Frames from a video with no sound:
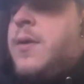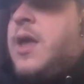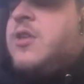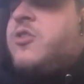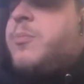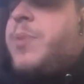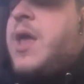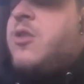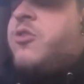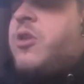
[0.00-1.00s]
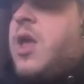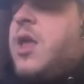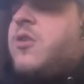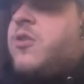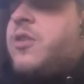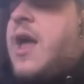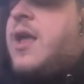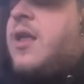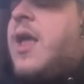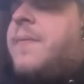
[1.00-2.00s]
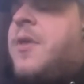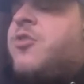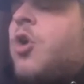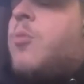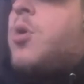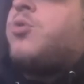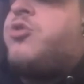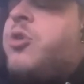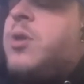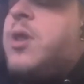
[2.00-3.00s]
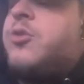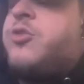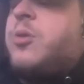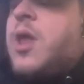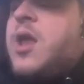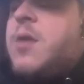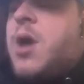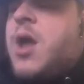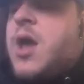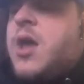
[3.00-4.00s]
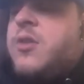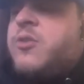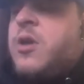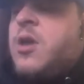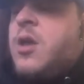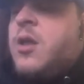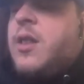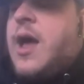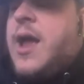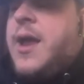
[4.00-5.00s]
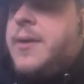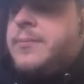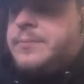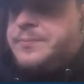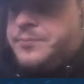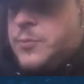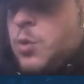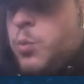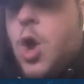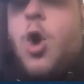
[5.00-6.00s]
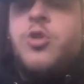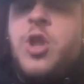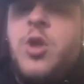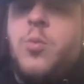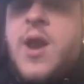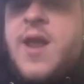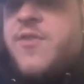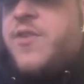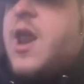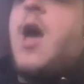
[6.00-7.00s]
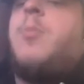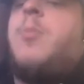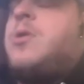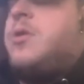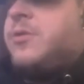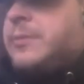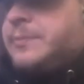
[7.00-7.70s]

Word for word: it's a bit it's like it's almost too little too late in my eyes. Like we all knew when everything happened